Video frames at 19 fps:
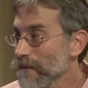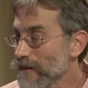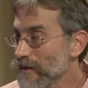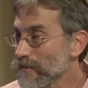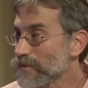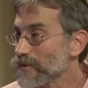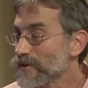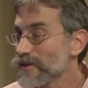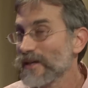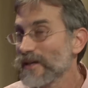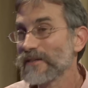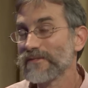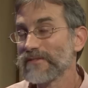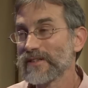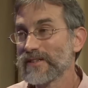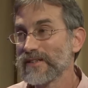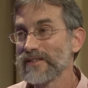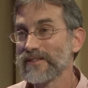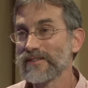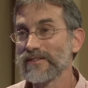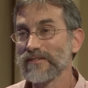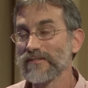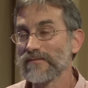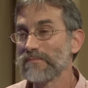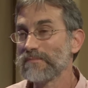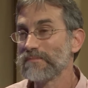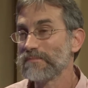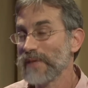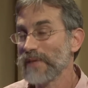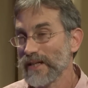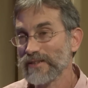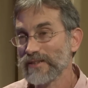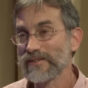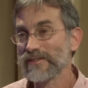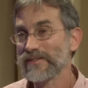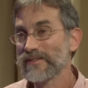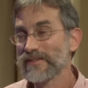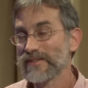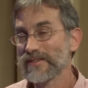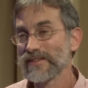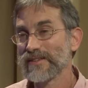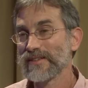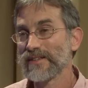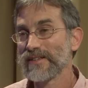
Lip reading: the personification of patient